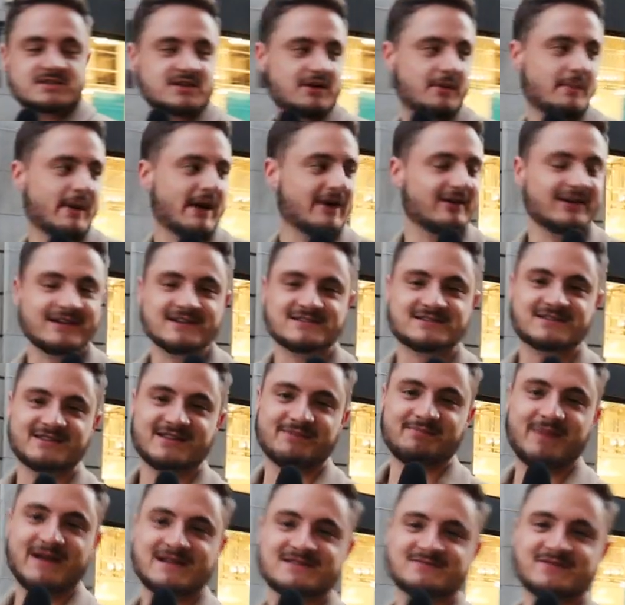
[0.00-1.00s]
so apparently
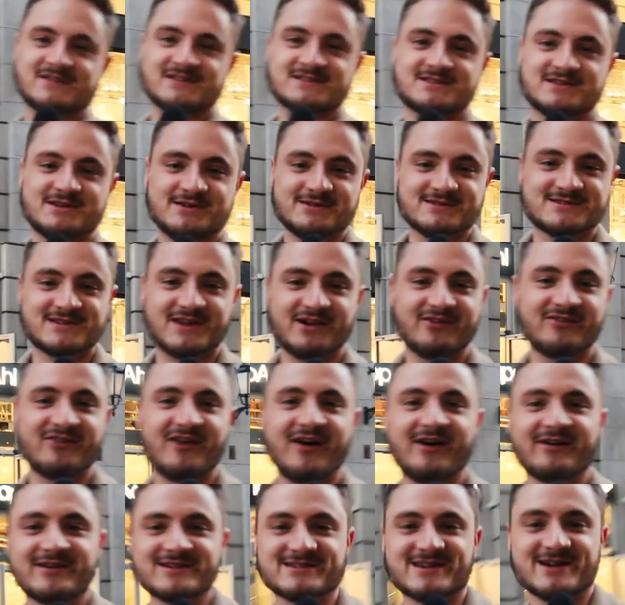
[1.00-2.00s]
the best thing to do so
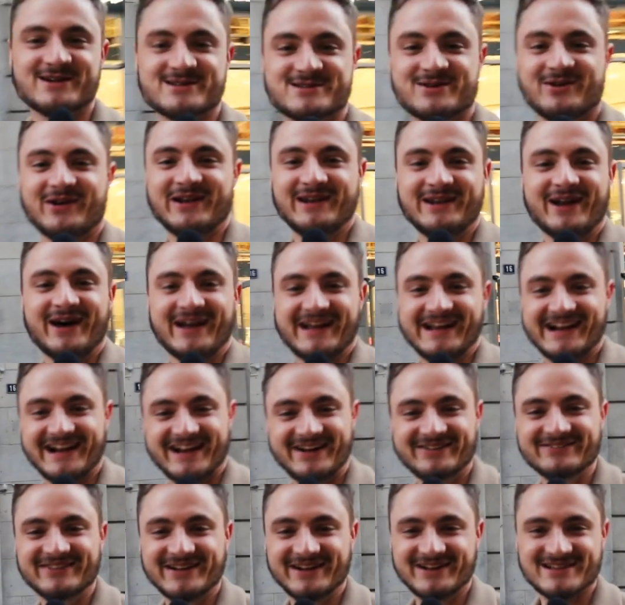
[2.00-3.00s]
far is go to a
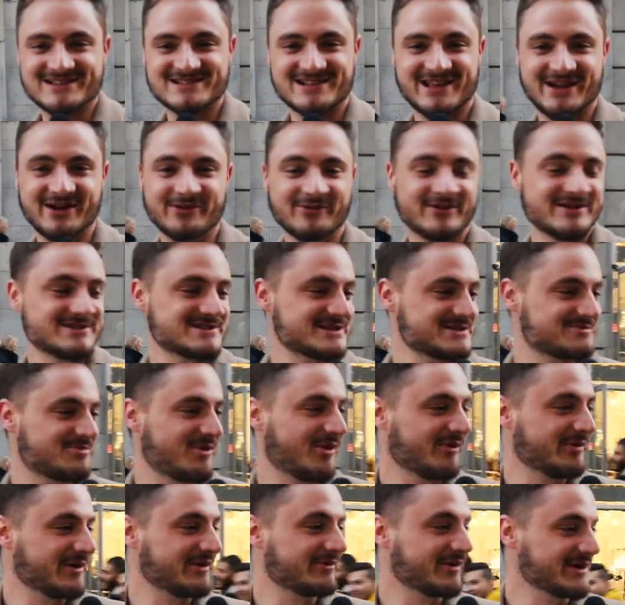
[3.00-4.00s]
nightclub in Oslo, which is
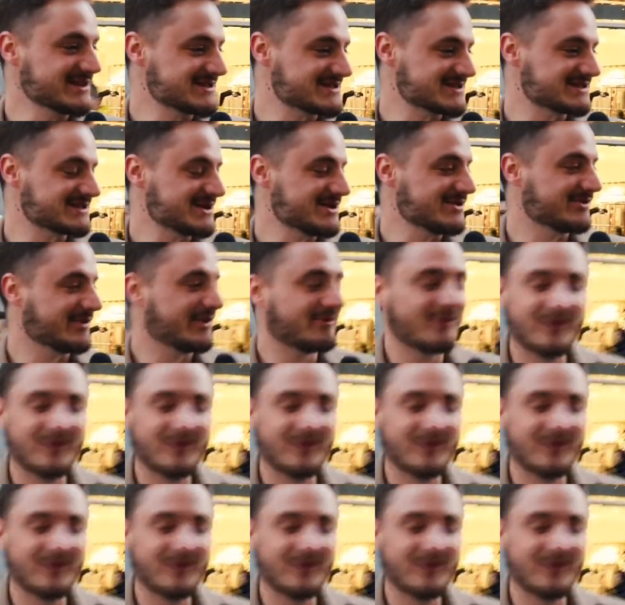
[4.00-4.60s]
what we wanted to do. We